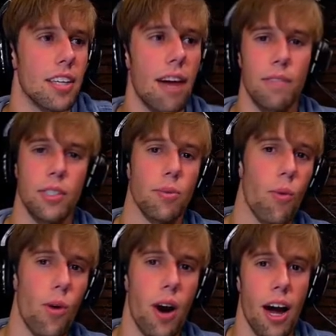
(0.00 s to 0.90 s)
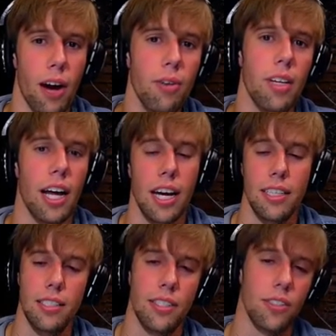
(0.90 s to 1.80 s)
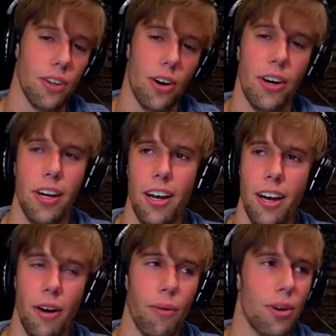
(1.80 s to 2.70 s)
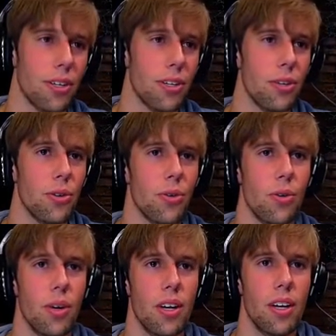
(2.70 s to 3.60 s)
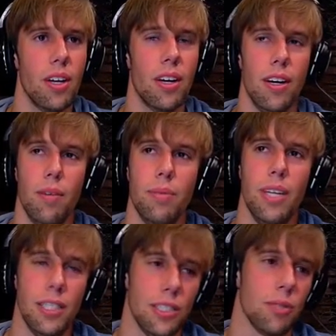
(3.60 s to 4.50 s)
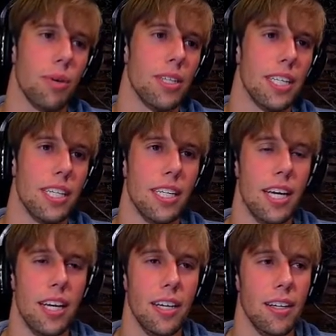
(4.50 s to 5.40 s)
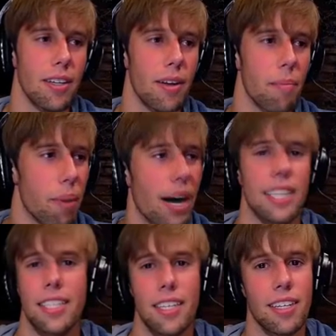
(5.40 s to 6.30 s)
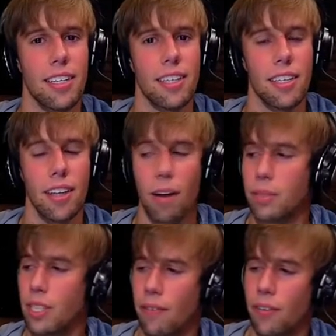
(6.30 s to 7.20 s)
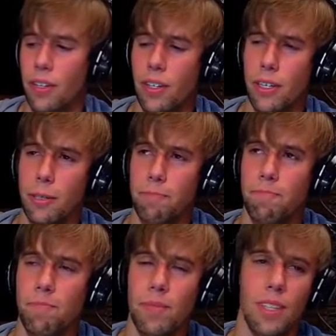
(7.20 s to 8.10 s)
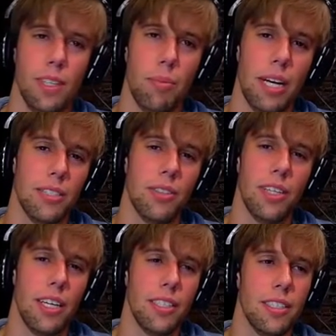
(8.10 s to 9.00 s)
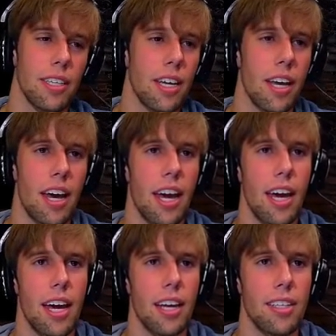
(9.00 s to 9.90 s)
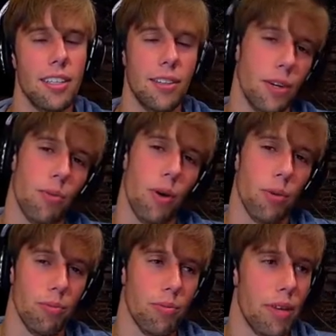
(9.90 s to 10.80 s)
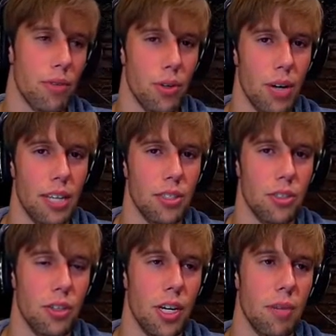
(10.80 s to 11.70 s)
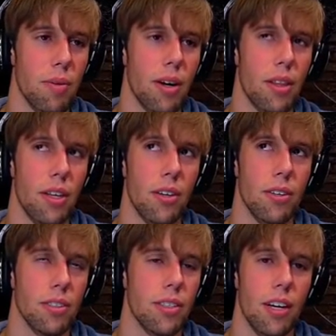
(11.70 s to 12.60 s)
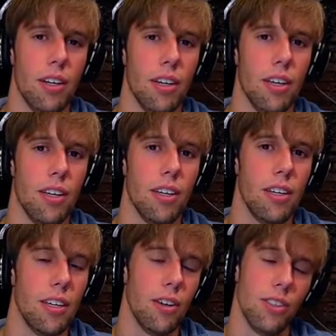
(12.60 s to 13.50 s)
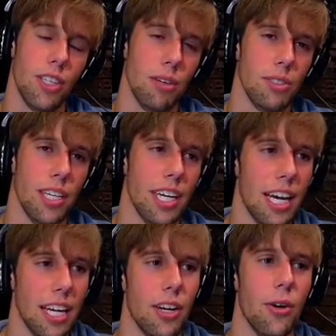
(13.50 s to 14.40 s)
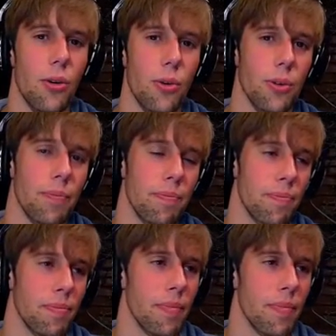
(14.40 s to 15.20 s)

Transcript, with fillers: It's time for some more Outlast. Sorry, I wanted to do um, Electrics Monday today, but I've been sick for like, the past three days. And, like, well, if you're at the stream, I think on Saturday, noticed that I was like getting a cold.